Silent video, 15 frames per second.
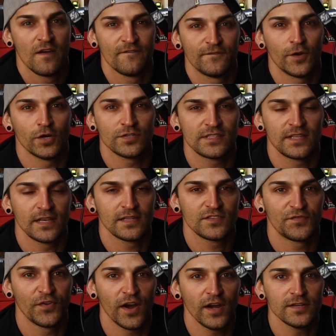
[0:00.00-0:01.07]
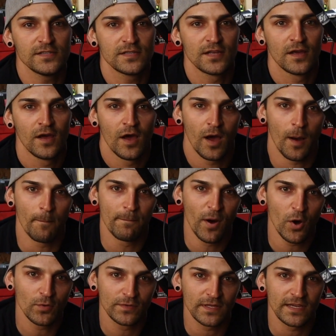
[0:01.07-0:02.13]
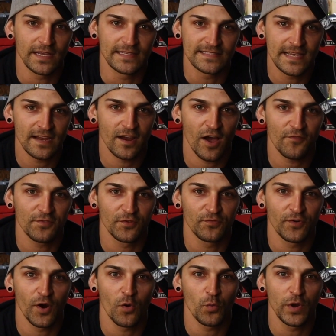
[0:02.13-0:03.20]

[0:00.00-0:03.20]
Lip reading: First things first, unbolt and take off the front